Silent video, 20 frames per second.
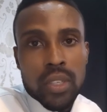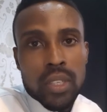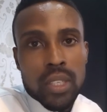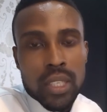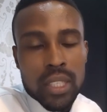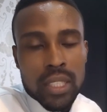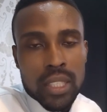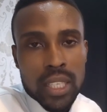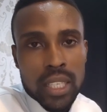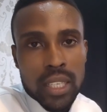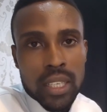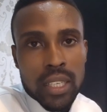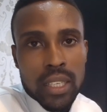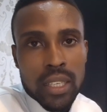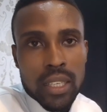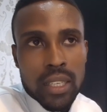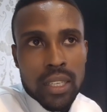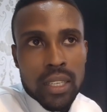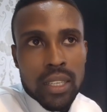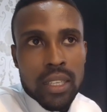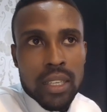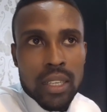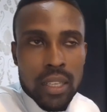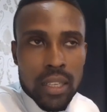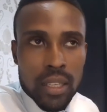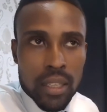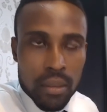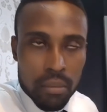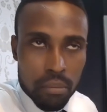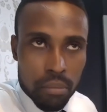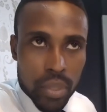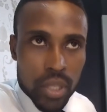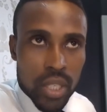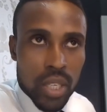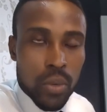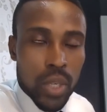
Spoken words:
You see, book a